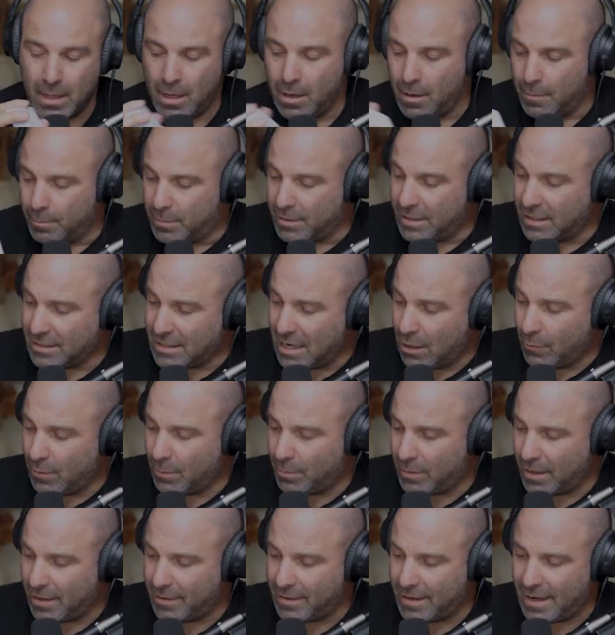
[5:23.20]
But that's how we
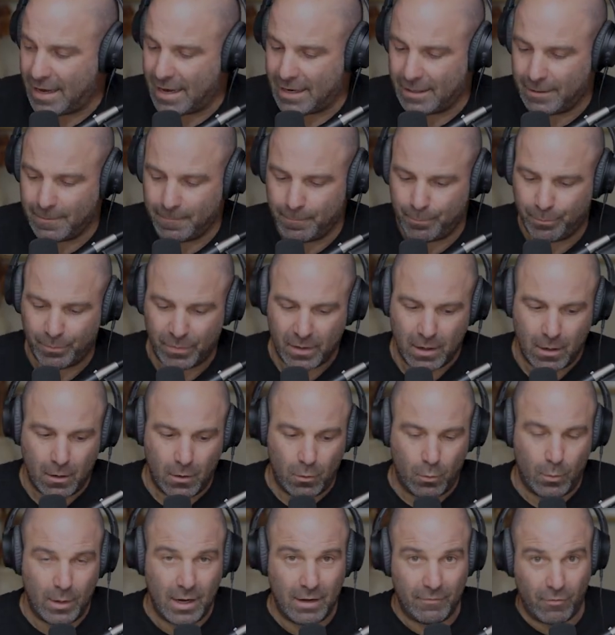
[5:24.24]
play the and.
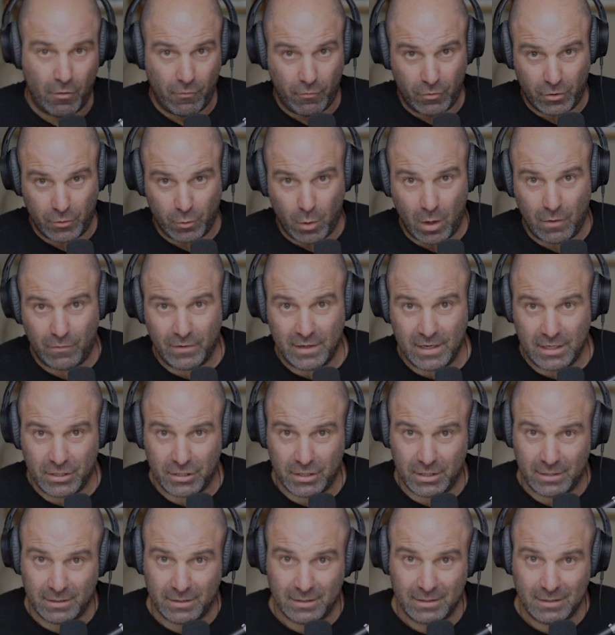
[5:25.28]
We have over 12
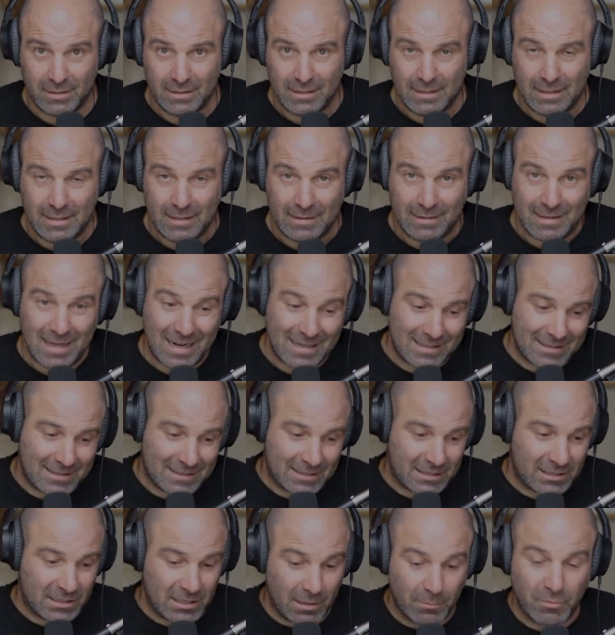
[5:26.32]
editions. That's
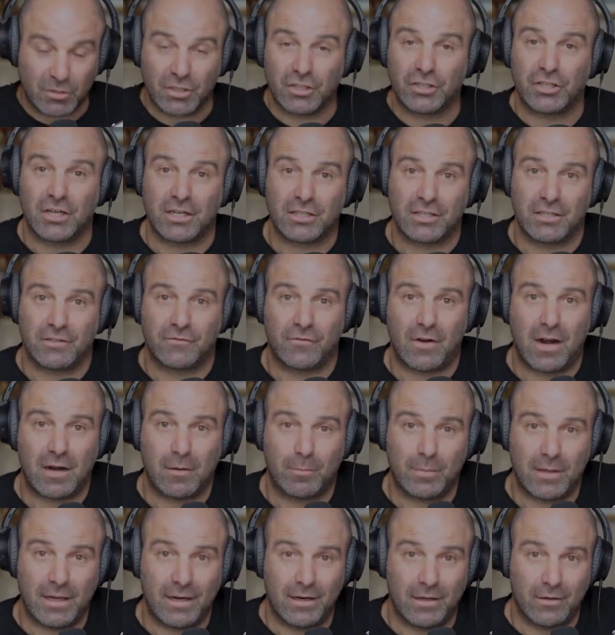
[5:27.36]
some suggestions for how to
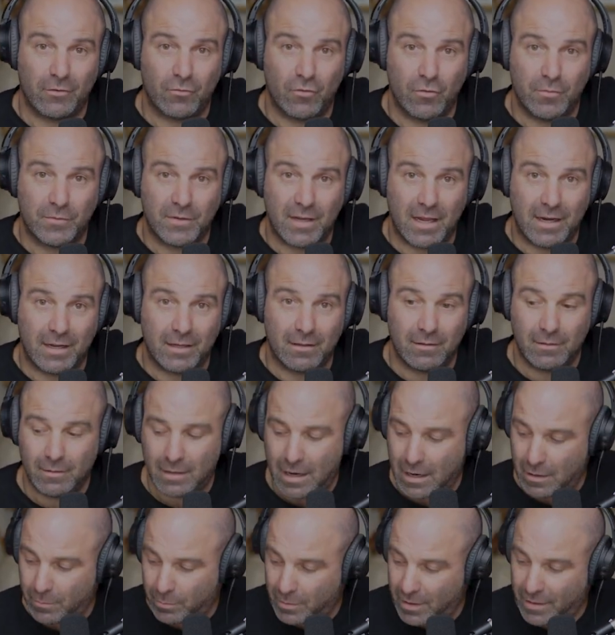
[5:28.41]
play it in group setting, how
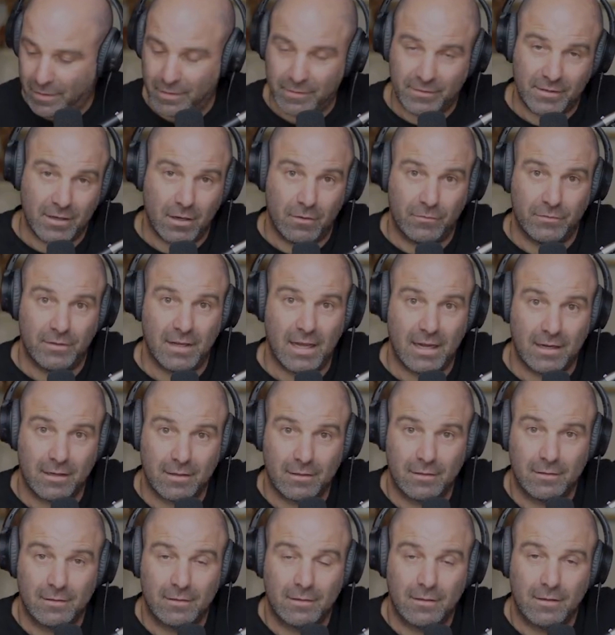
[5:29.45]
to play the self deck.
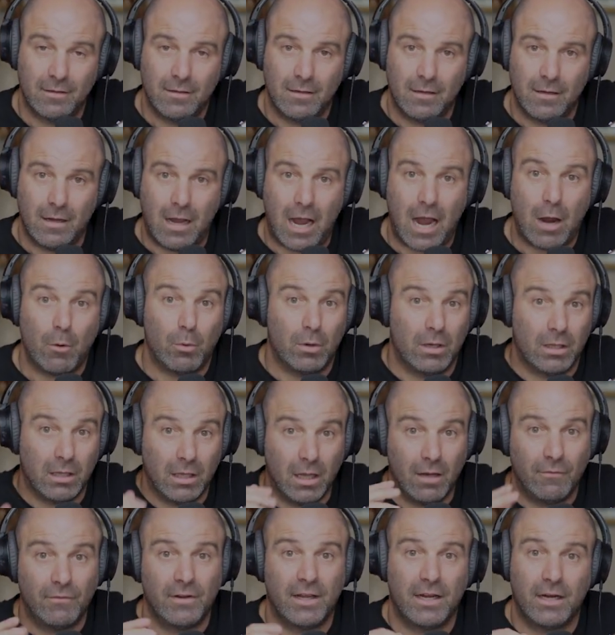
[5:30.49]
I would
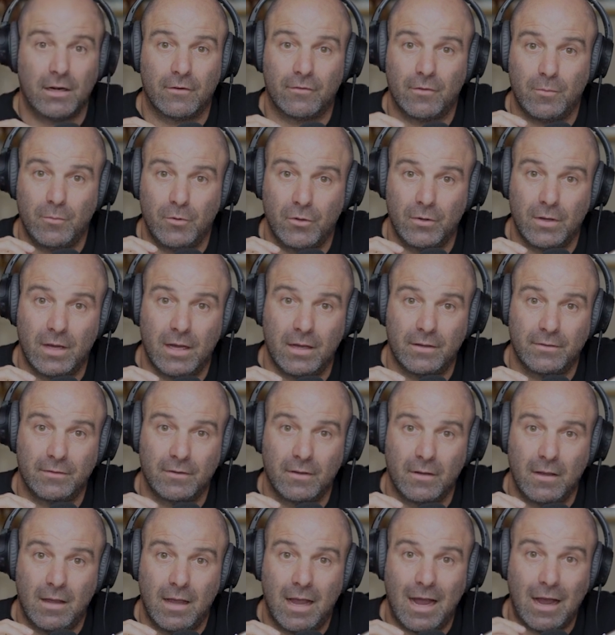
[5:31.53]
love to hear from you guys
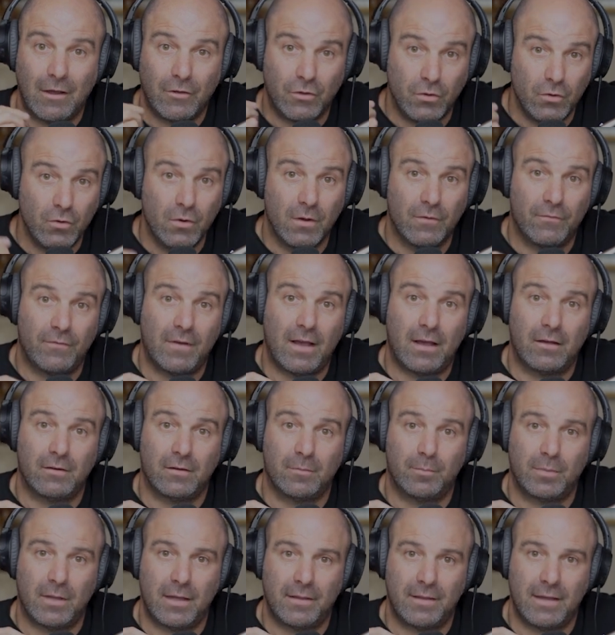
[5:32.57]
how you have found to
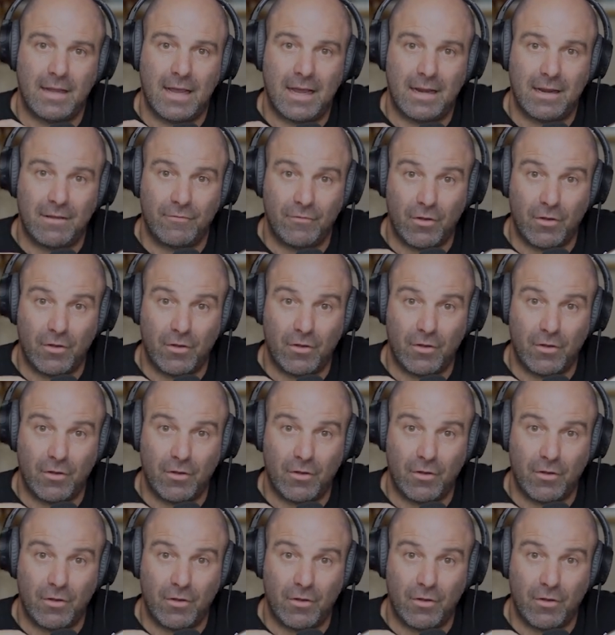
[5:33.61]
play the and.